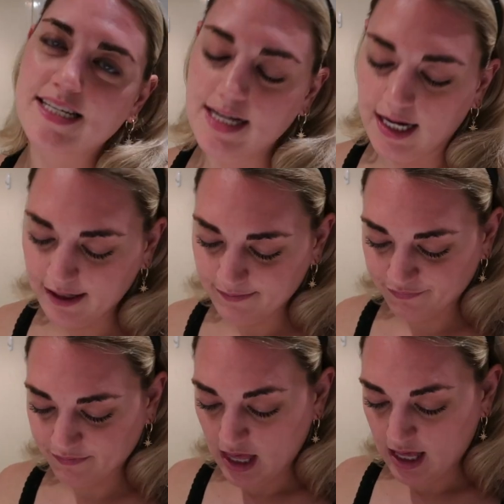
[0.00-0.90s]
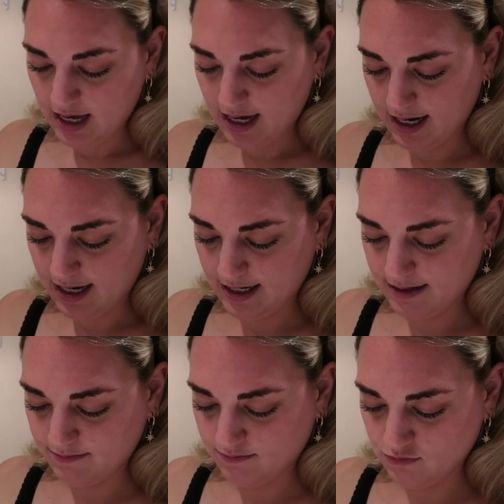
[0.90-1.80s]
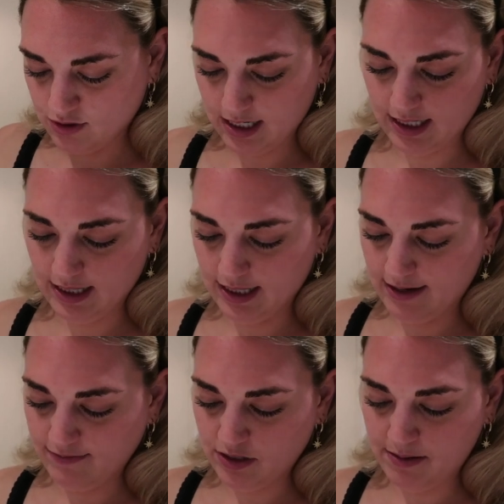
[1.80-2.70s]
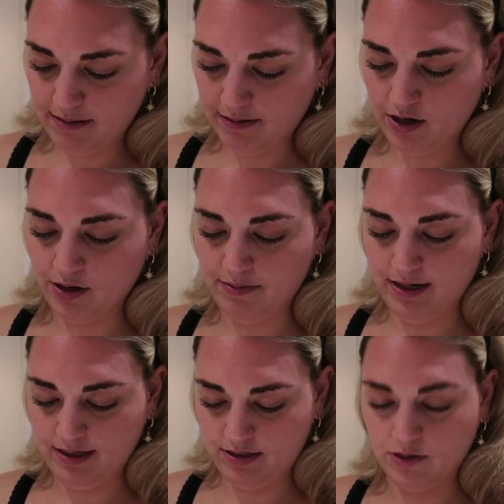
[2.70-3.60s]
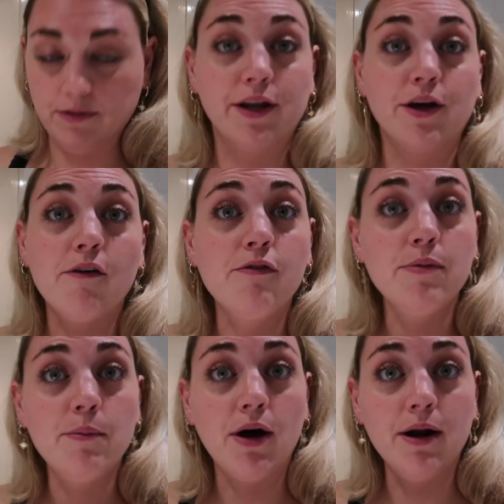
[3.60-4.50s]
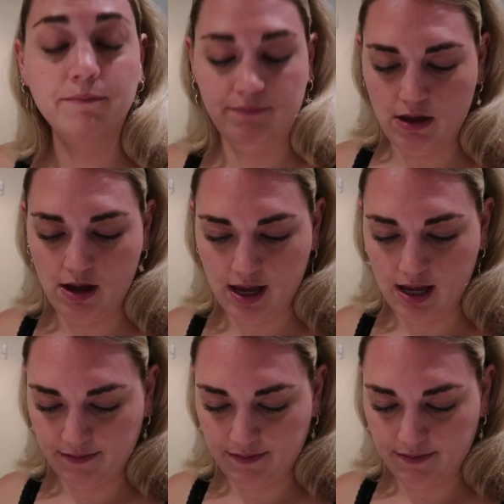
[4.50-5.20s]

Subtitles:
Done. Would love to be able to open it, so we're going to go from the bottom.